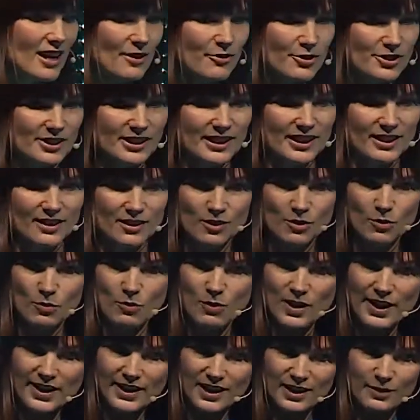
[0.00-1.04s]
was like,
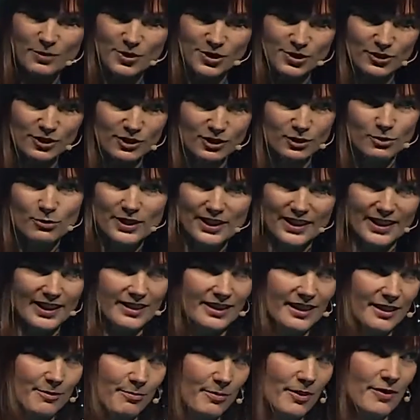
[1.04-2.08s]
why I was not looking at
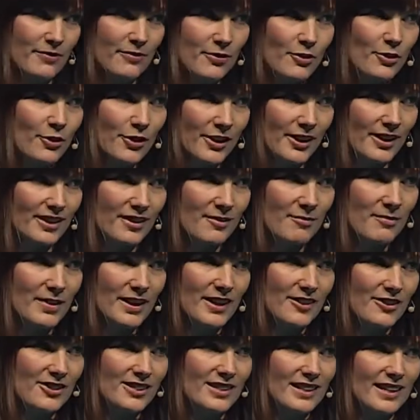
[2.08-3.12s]
it before?
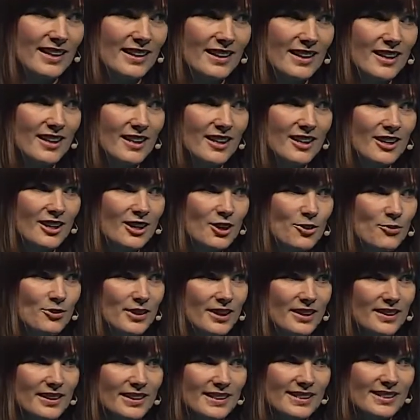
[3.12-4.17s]
Because like only
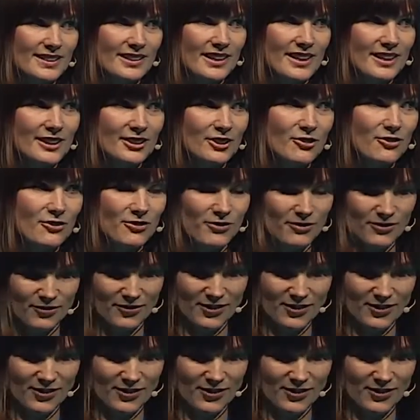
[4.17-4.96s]
these kind of